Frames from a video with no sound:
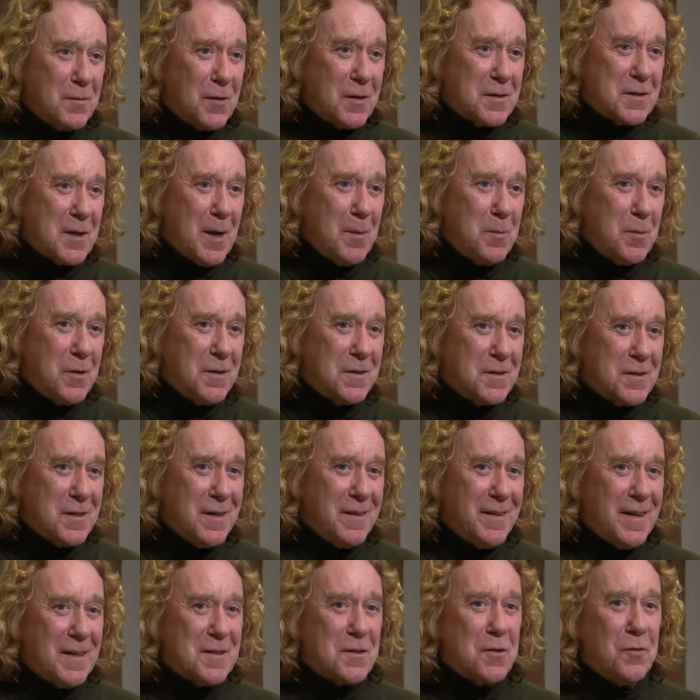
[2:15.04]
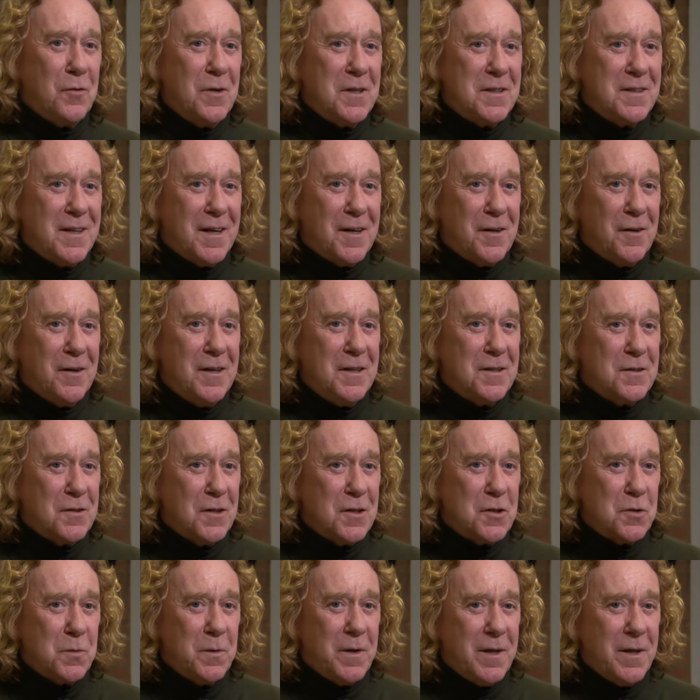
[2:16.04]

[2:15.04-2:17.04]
as far as I'm concerned. That's the reason I got in touch